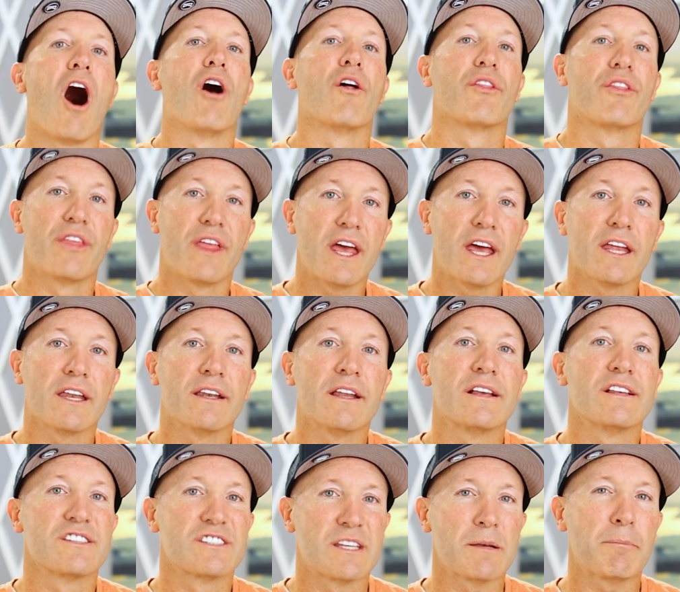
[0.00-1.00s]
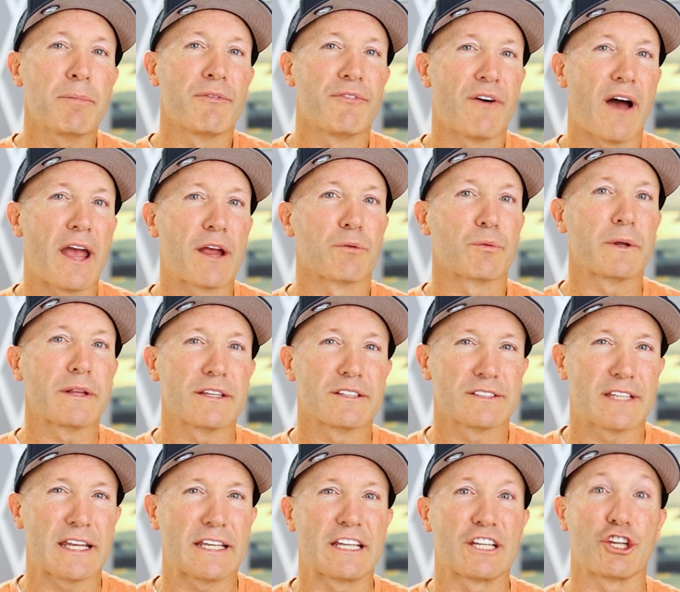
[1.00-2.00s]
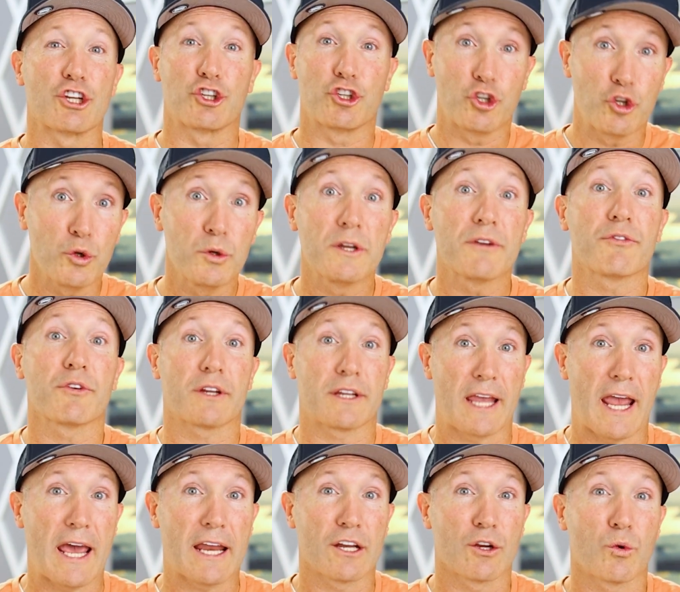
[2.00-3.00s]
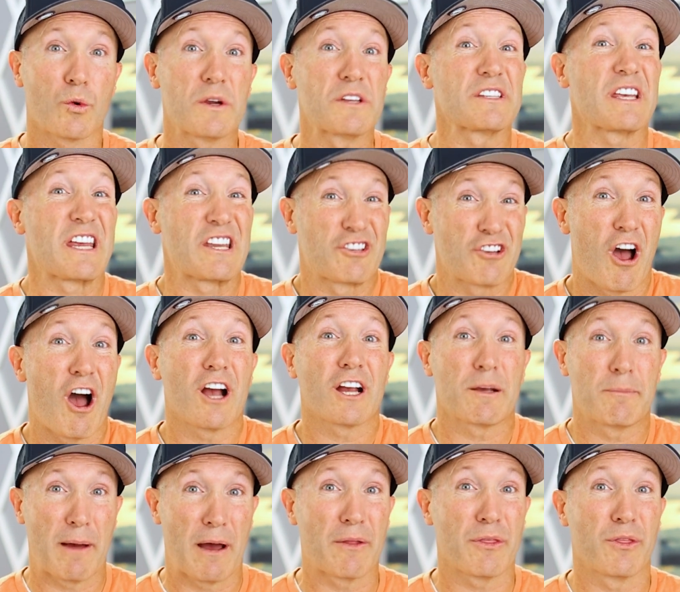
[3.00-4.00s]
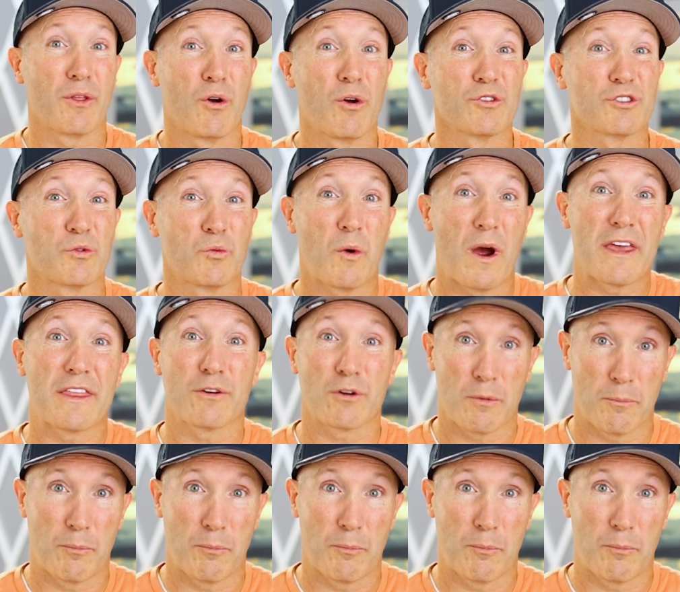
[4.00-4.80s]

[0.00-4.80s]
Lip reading: I'll then simplify real estate into two different categories and talk about those and why they're